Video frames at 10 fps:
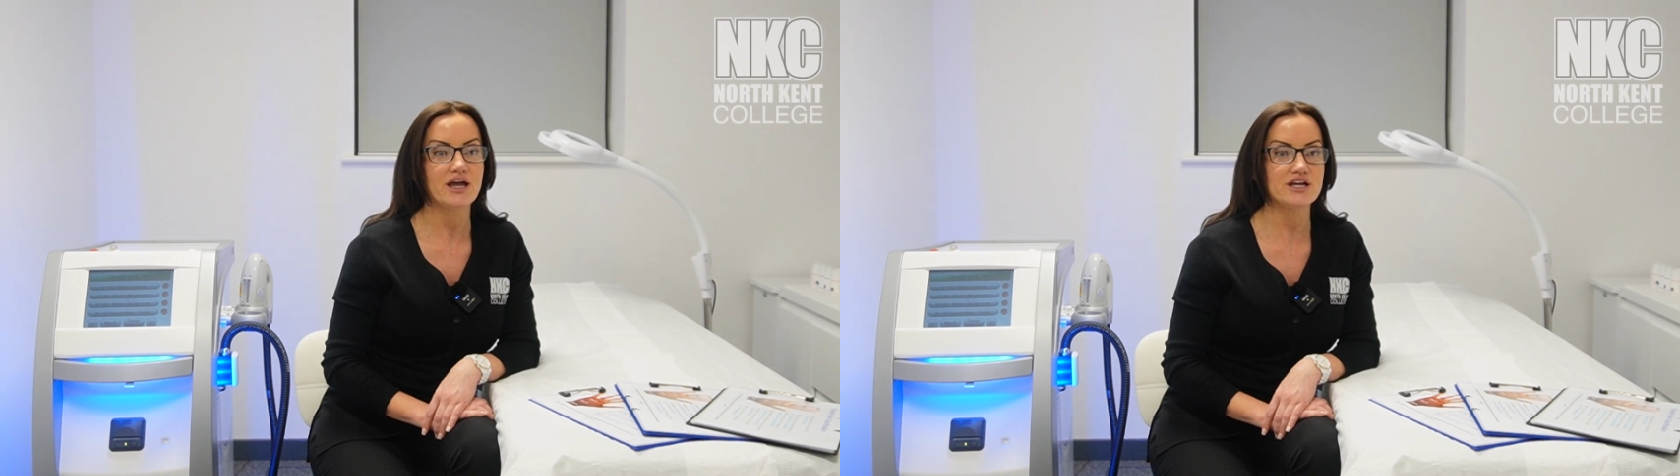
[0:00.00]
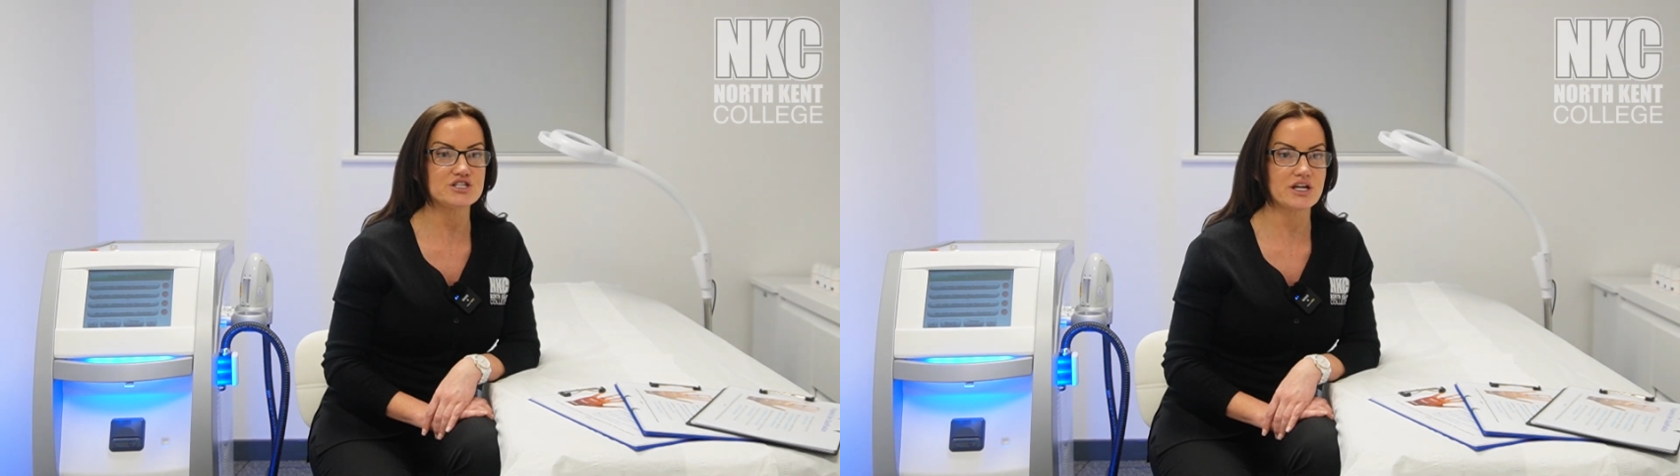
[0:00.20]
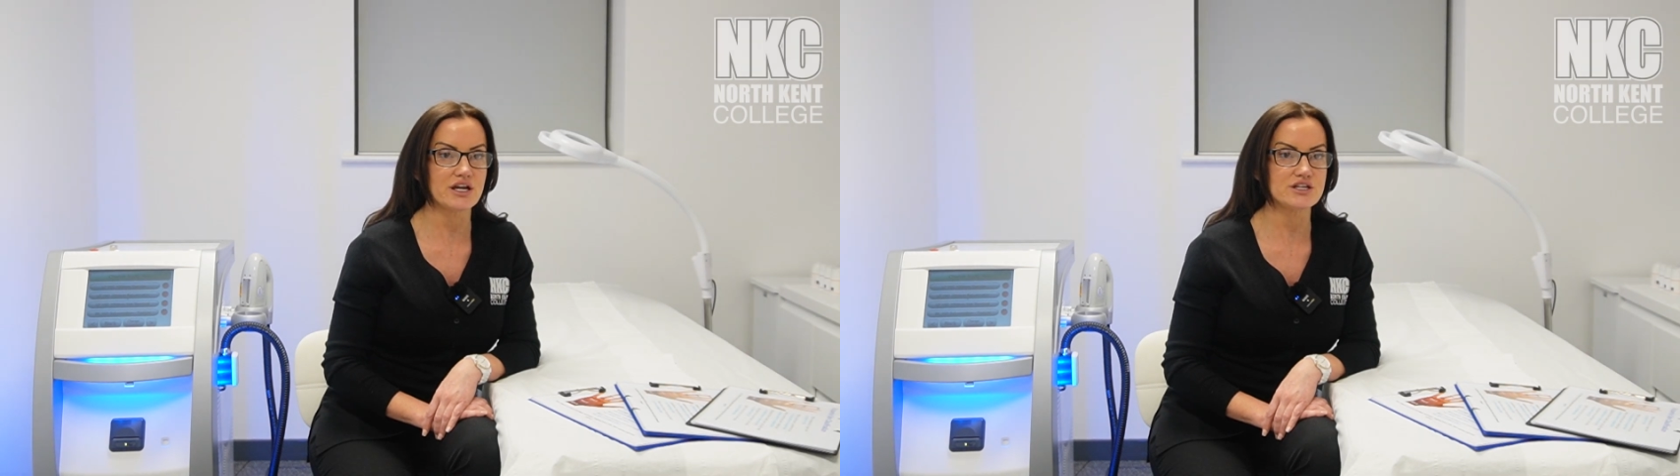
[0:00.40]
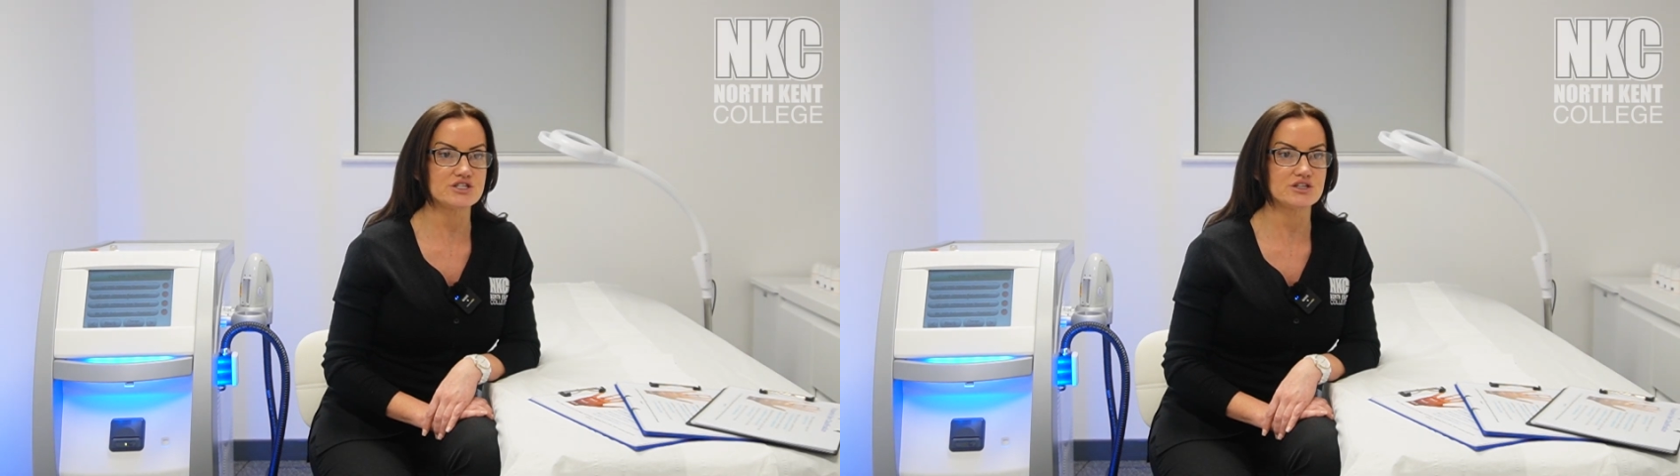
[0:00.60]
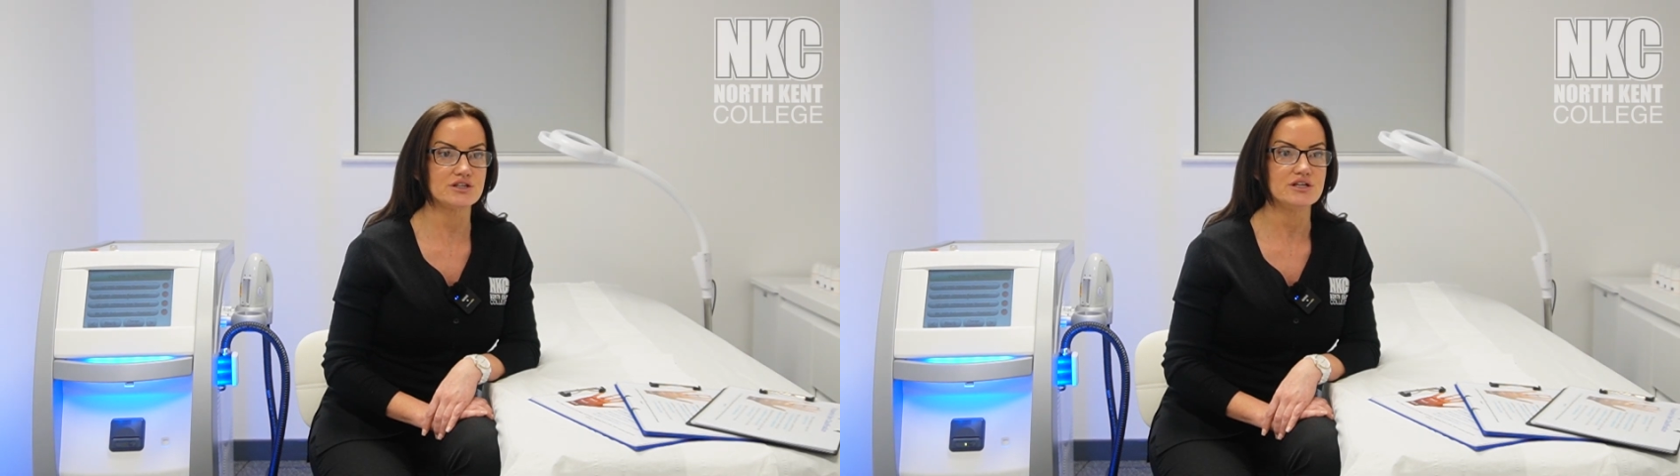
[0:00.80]

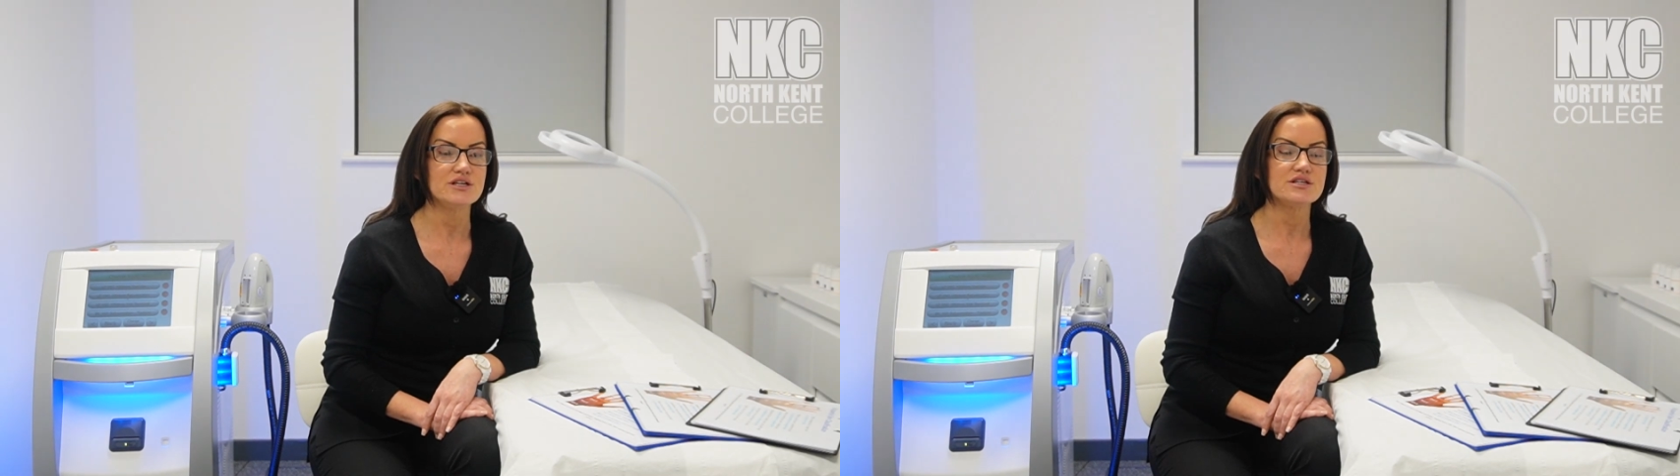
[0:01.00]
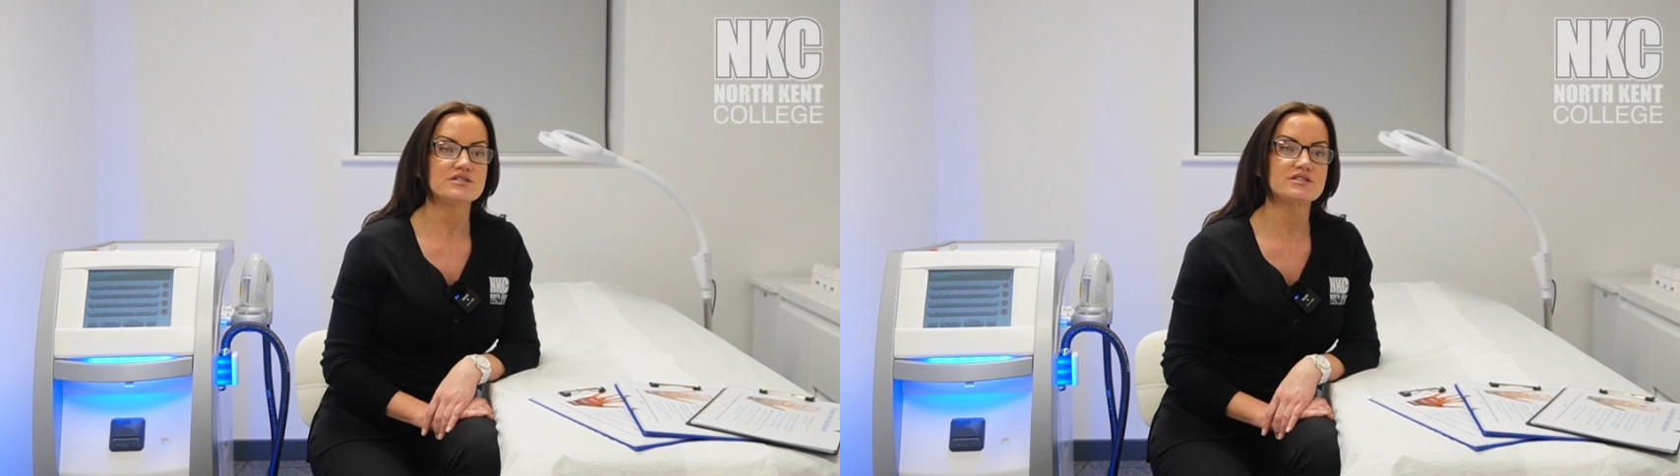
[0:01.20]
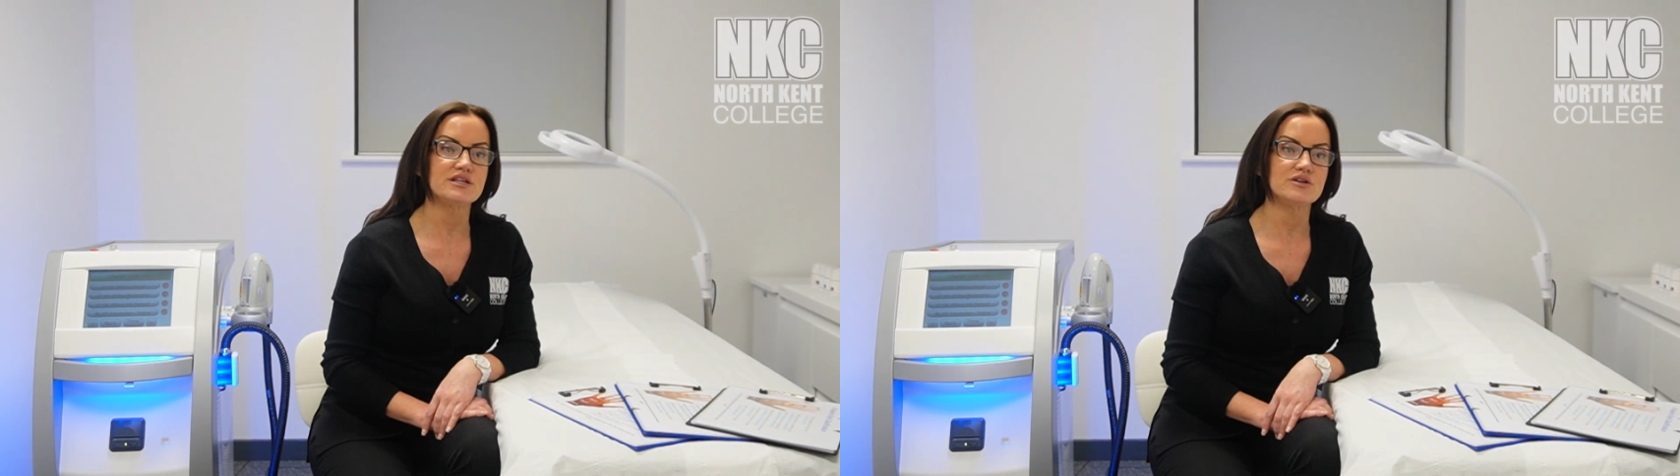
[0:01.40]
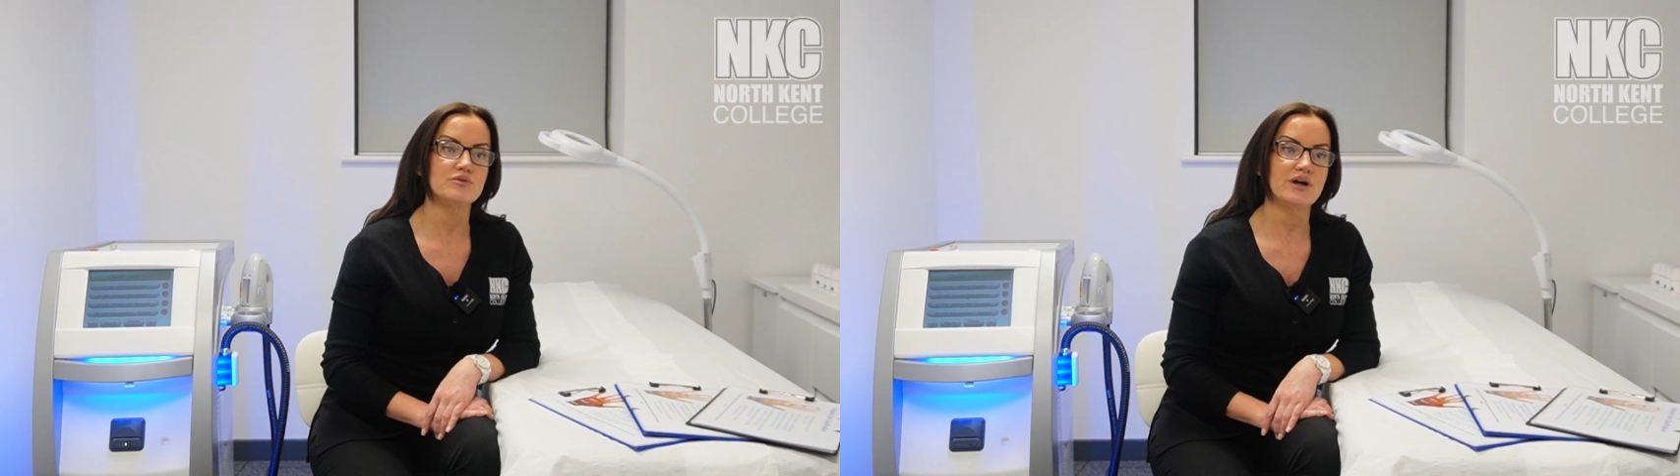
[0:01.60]
education, skill